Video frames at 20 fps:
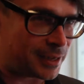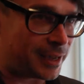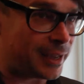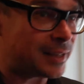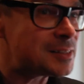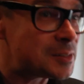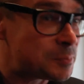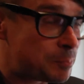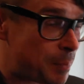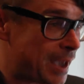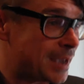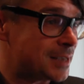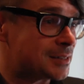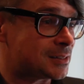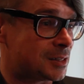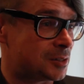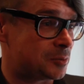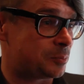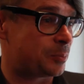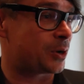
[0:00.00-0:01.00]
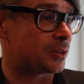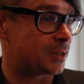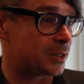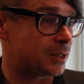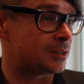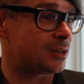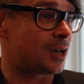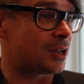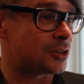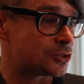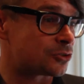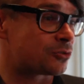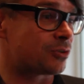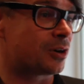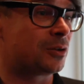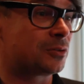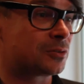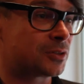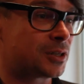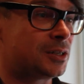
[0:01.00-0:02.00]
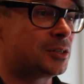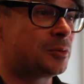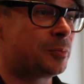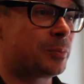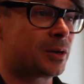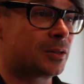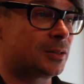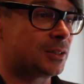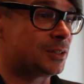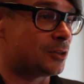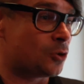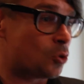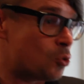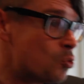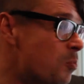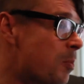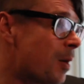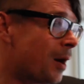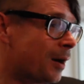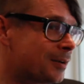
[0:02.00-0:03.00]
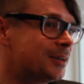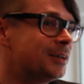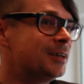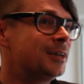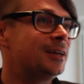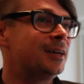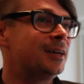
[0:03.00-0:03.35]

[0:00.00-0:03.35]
it's based in Berlin underground, in the Berliner U-Bahn.